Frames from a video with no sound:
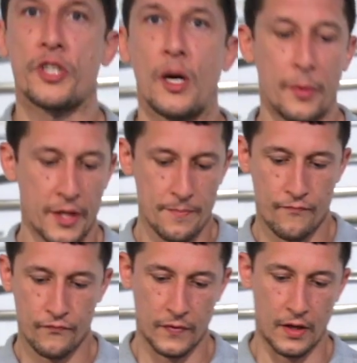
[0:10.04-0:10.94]
company.
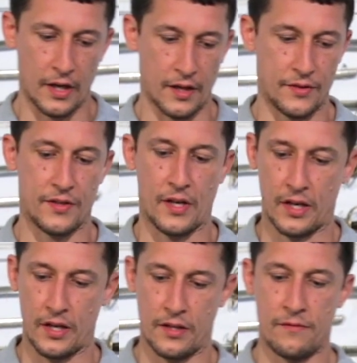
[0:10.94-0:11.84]
It's
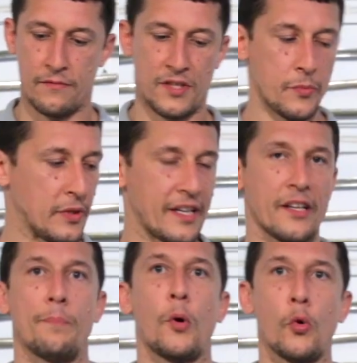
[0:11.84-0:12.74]

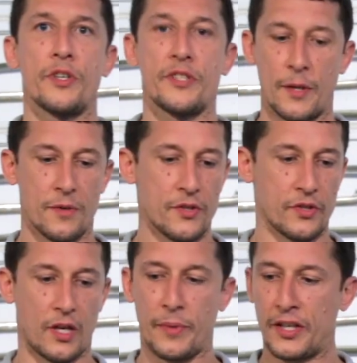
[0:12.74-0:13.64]
simulating a Polish saber, so
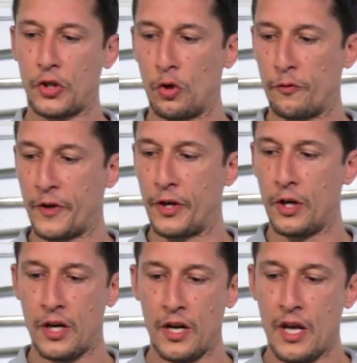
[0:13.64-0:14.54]
it's got a big curve here.
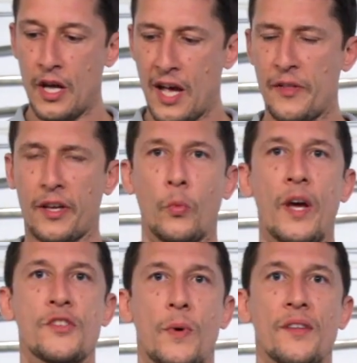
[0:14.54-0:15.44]
I think it
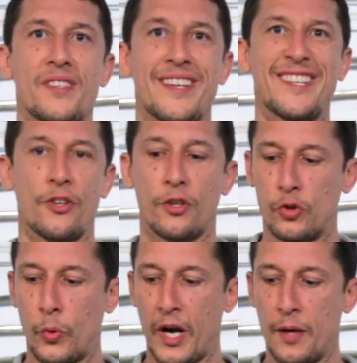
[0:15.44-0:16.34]
weighs around 600
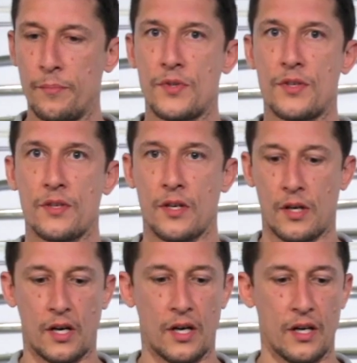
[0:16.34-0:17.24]
grams.
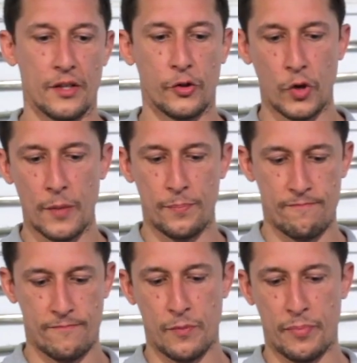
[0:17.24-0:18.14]
The
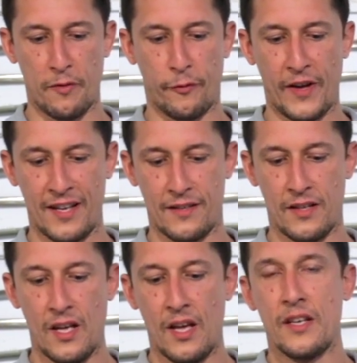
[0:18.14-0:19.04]
grip, it's a bit
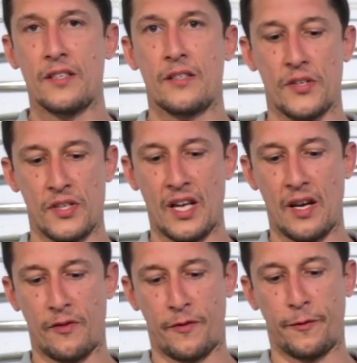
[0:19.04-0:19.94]
fat, doesn't
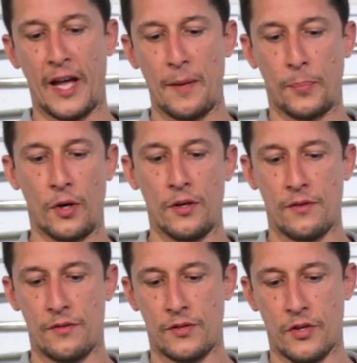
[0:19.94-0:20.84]
have a flat
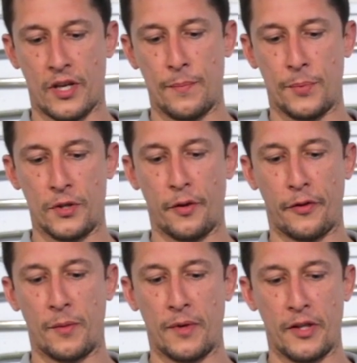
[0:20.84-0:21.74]
part, so you can't put your
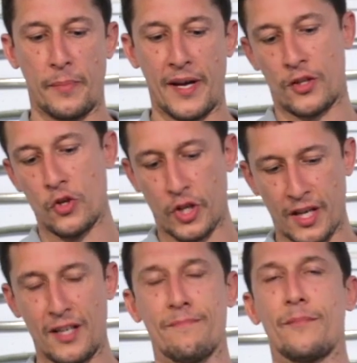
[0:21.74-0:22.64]
thumb on the back. You
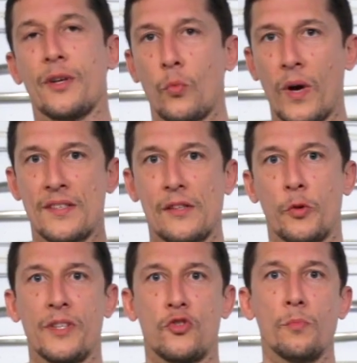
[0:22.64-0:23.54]
can, but it weighs a
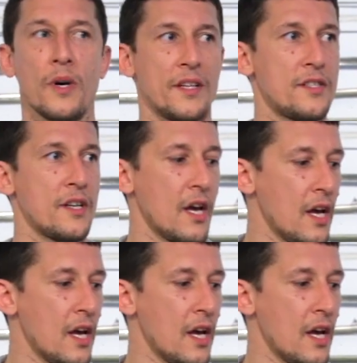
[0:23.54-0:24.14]
little bit too much.